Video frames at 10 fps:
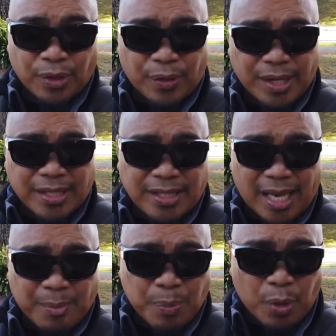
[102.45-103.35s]
There is
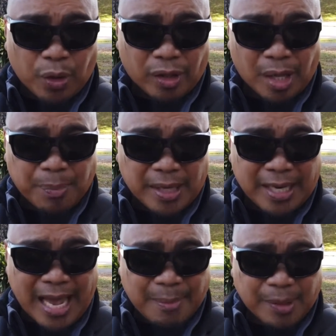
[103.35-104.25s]
a memorial up
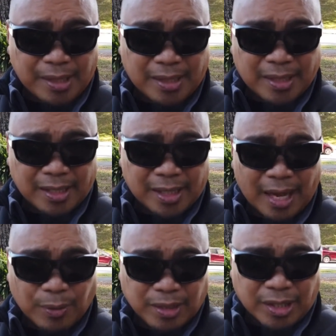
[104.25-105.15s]
in Napa, and
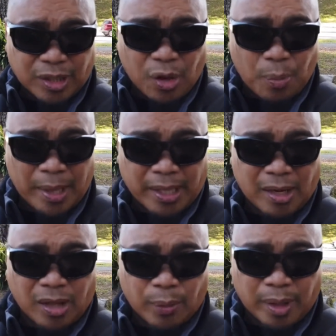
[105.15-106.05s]
I wasn't going to go make it
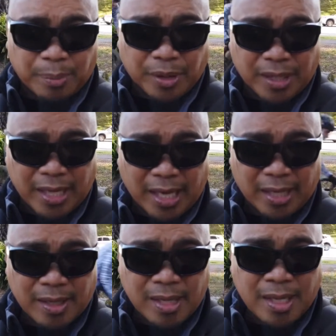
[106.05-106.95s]
all the way up there
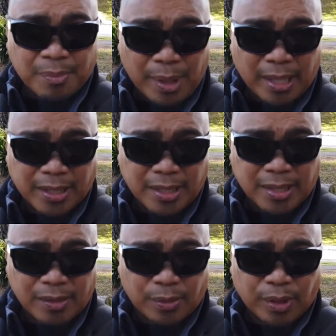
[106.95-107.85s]
today. But
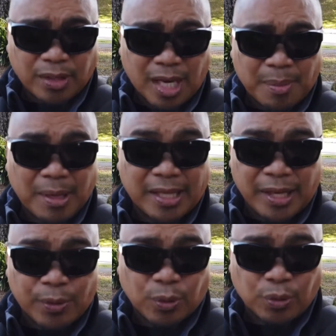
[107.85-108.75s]
we're going to talk about the
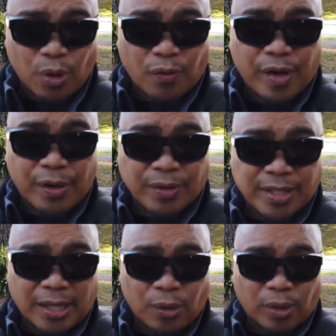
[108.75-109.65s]
Heroes Grove here
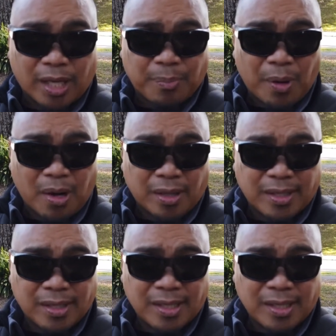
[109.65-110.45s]
inside Golden Gate Park.